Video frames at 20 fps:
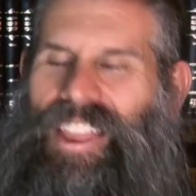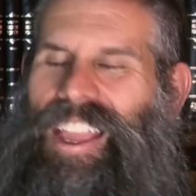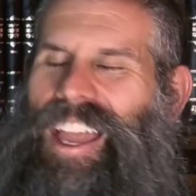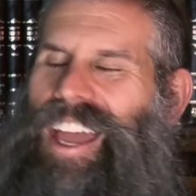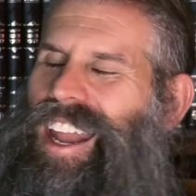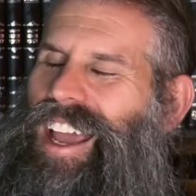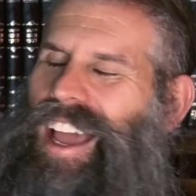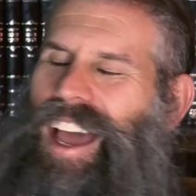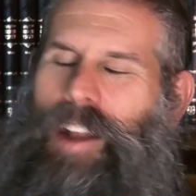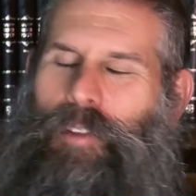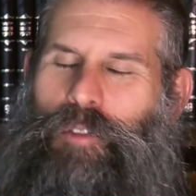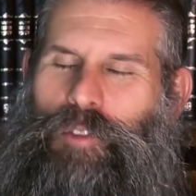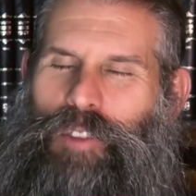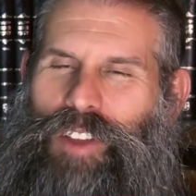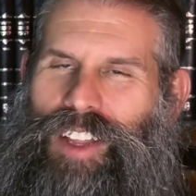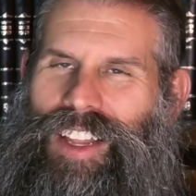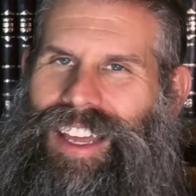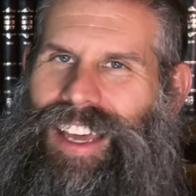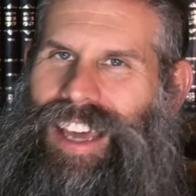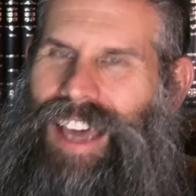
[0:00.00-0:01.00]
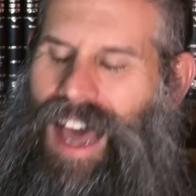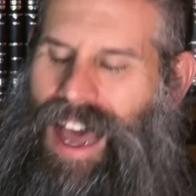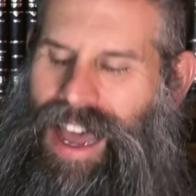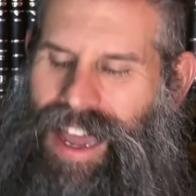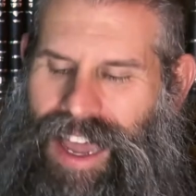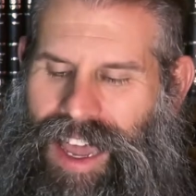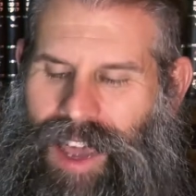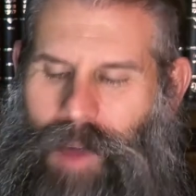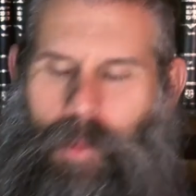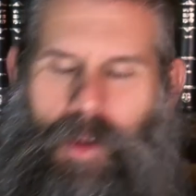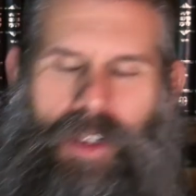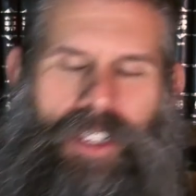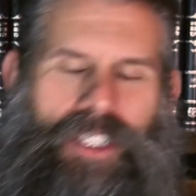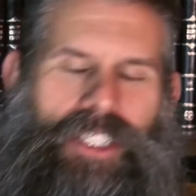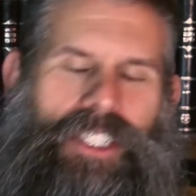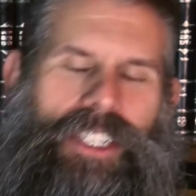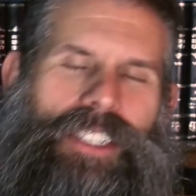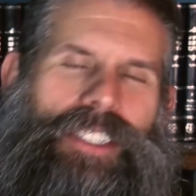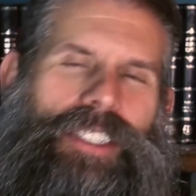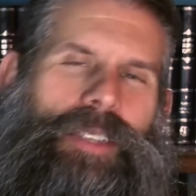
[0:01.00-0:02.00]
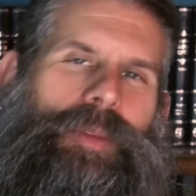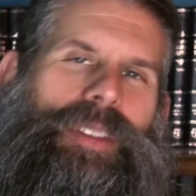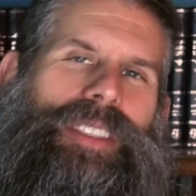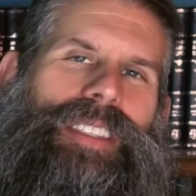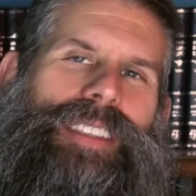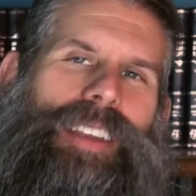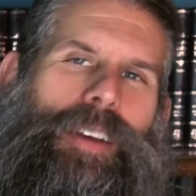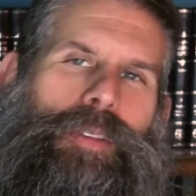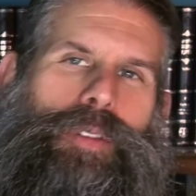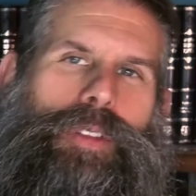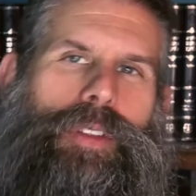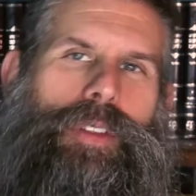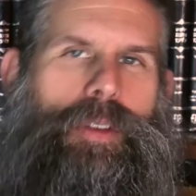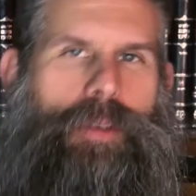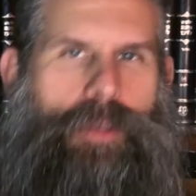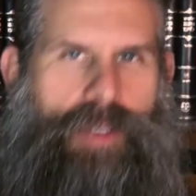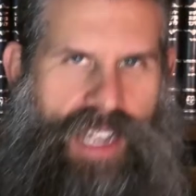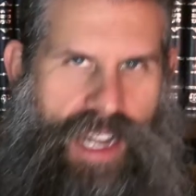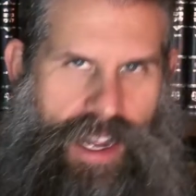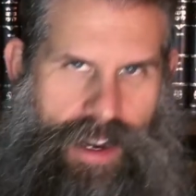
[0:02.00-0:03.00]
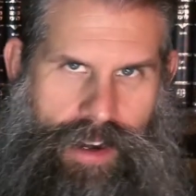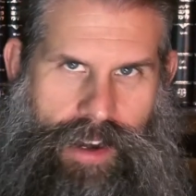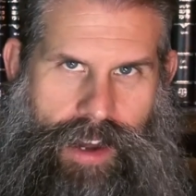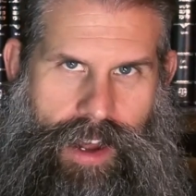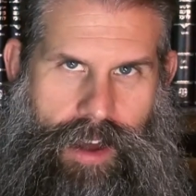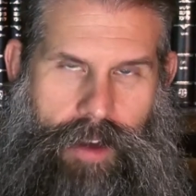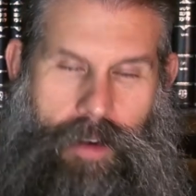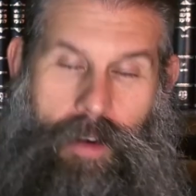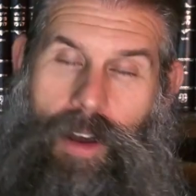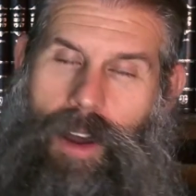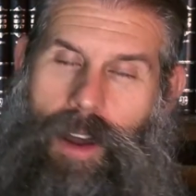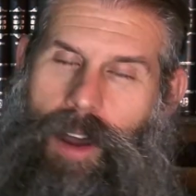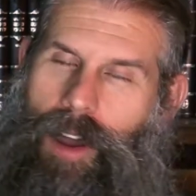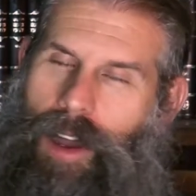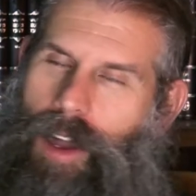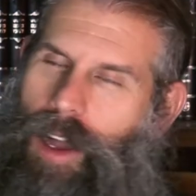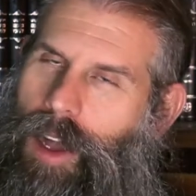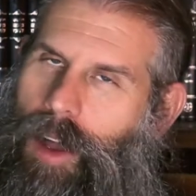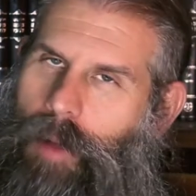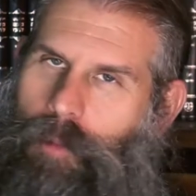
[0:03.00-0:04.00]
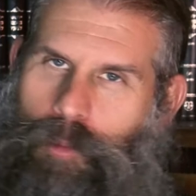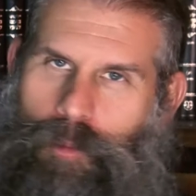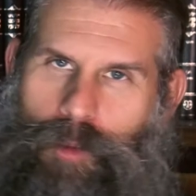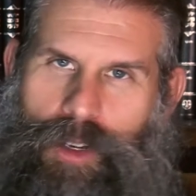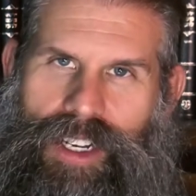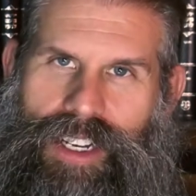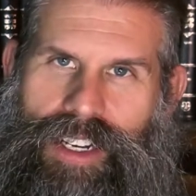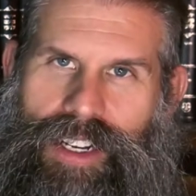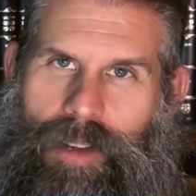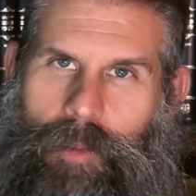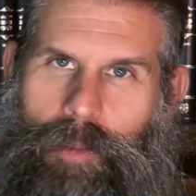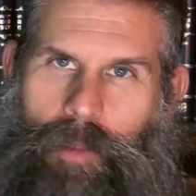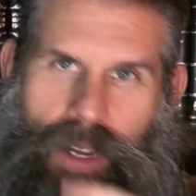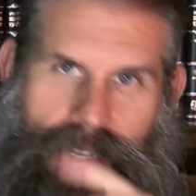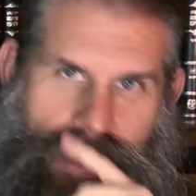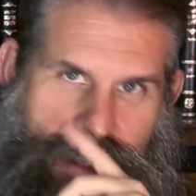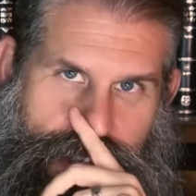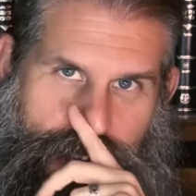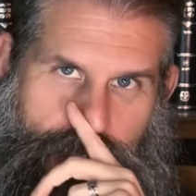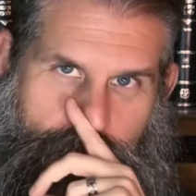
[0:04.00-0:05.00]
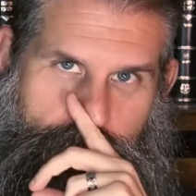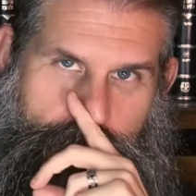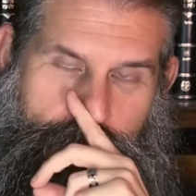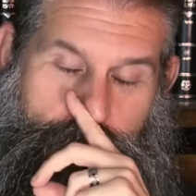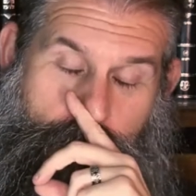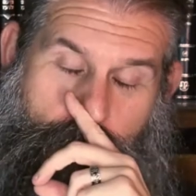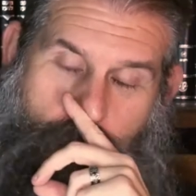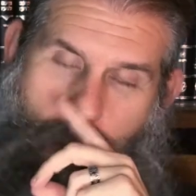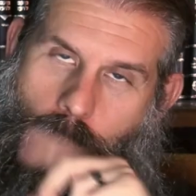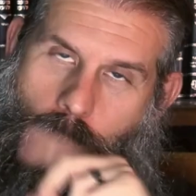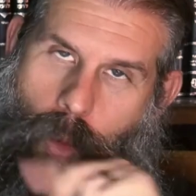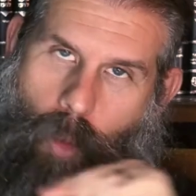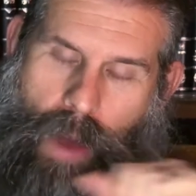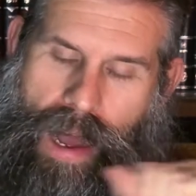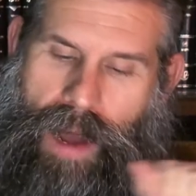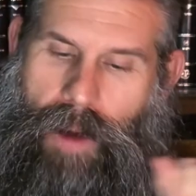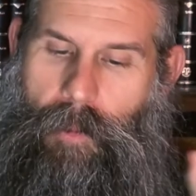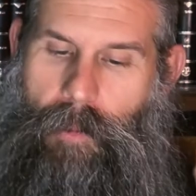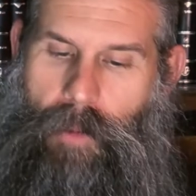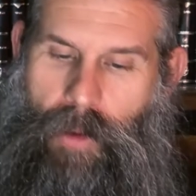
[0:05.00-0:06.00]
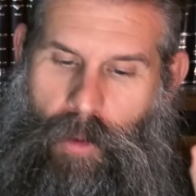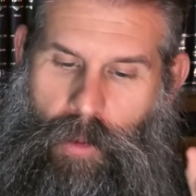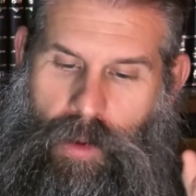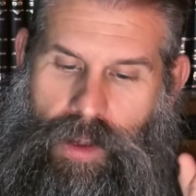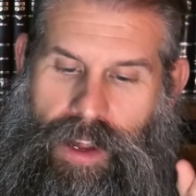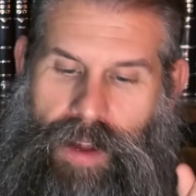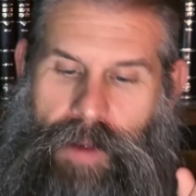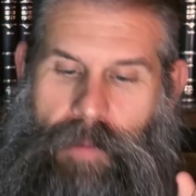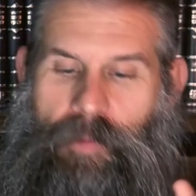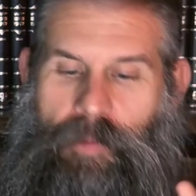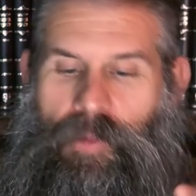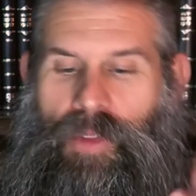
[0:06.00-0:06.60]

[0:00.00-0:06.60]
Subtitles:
And I got a feeling I am going to share some of the stuff with you. Not now. I'm reading it myself. Wow. Okay.